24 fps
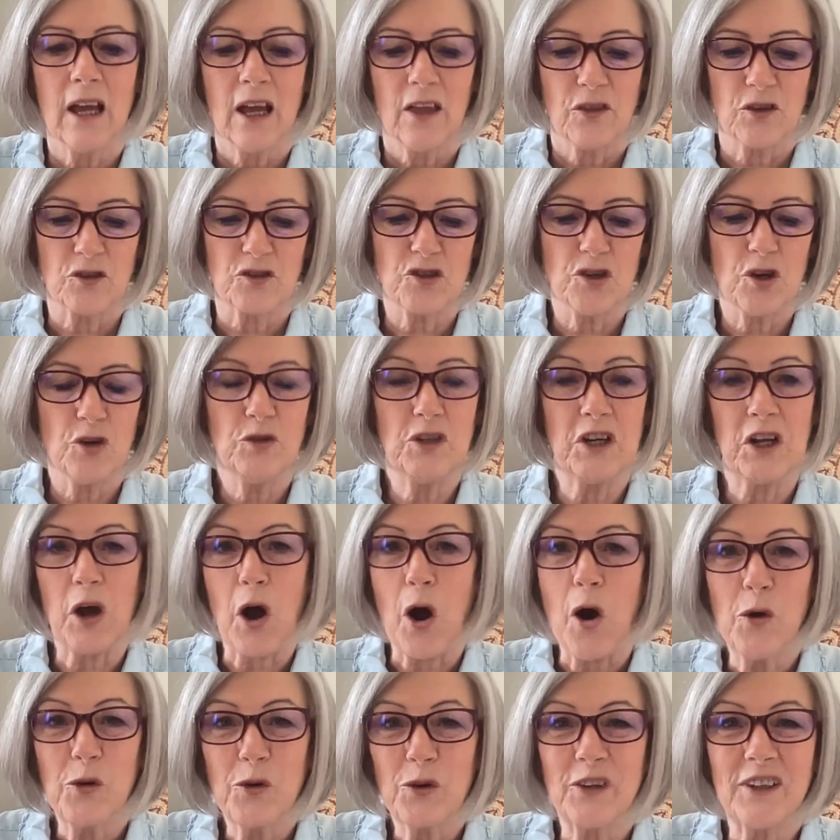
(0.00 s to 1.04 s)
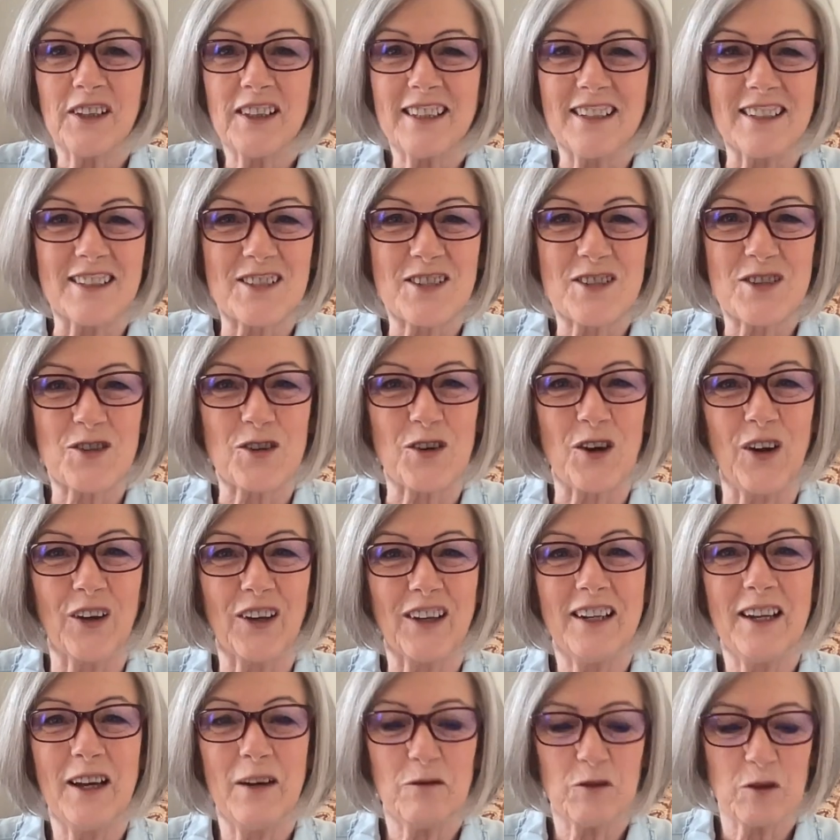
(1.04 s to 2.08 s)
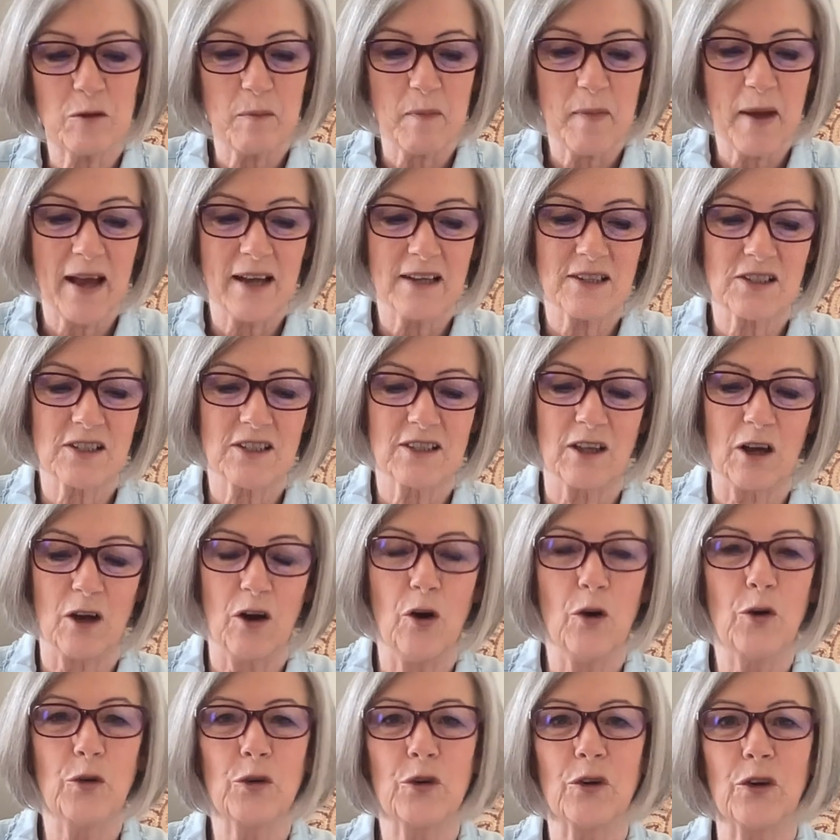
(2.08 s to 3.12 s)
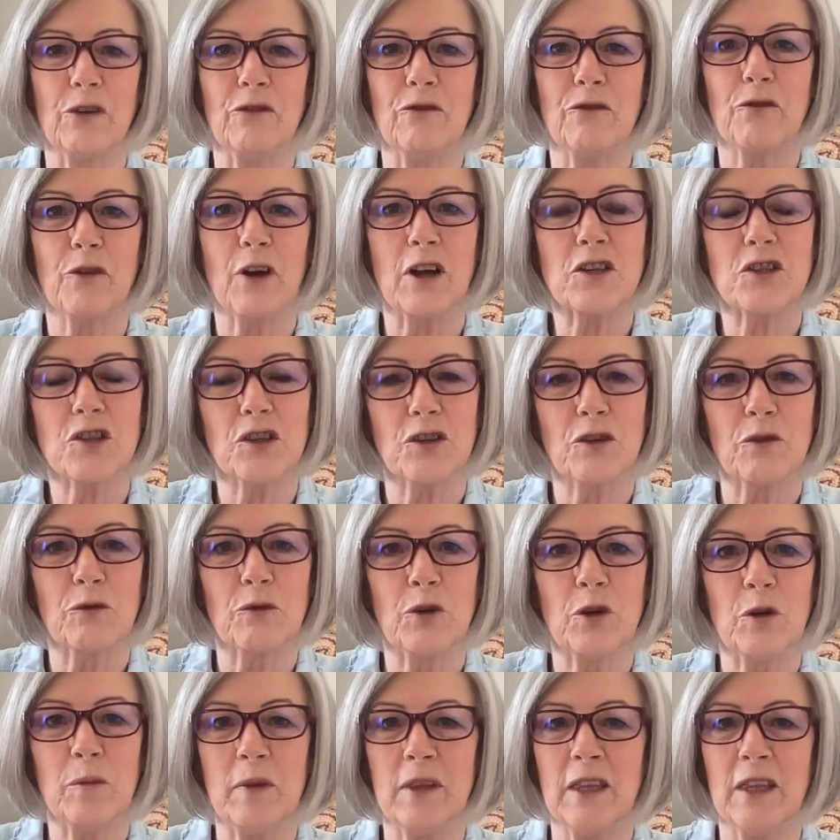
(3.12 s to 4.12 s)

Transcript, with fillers: There's no deodorant that's strong enough to mask the odor and freshen the room.